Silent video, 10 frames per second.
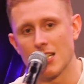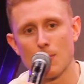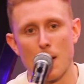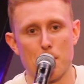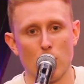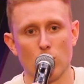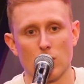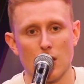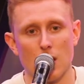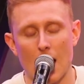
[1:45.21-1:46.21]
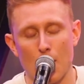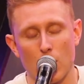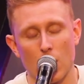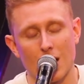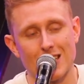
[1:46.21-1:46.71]
it's about building, and
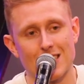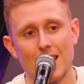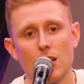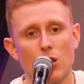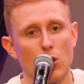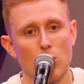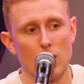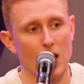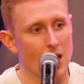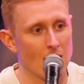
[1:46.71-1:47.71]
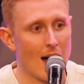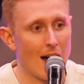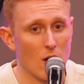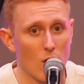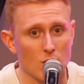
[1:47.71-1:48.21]
we're going to continue in
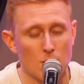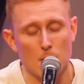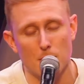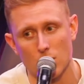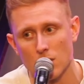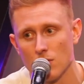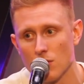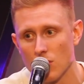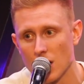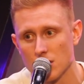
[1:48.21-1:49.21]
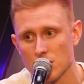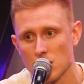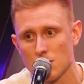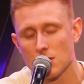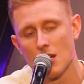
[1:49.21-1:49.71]
our life to be building
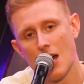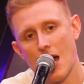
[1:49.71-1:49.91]
relationships.